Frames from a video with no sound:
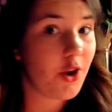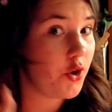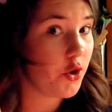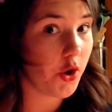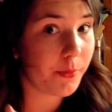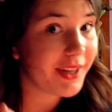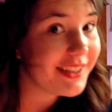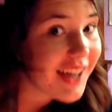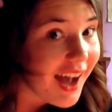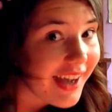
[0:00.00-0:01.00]
Nobody
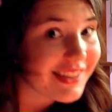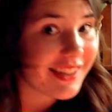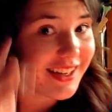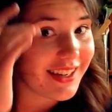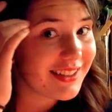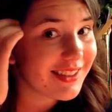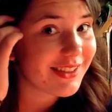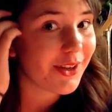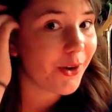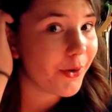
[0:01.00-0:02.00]
dies in it,
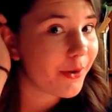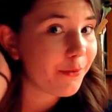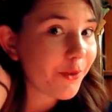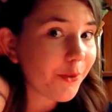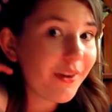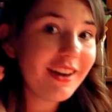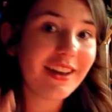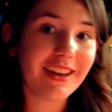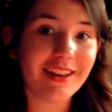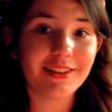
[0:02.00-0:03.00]
so if you're
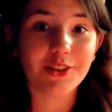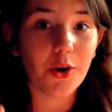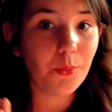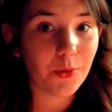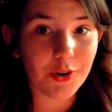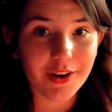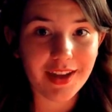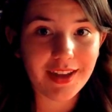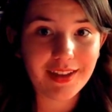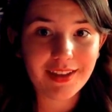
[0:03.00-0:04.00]
reading it, don't
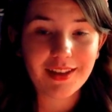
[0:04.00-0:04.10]
worry.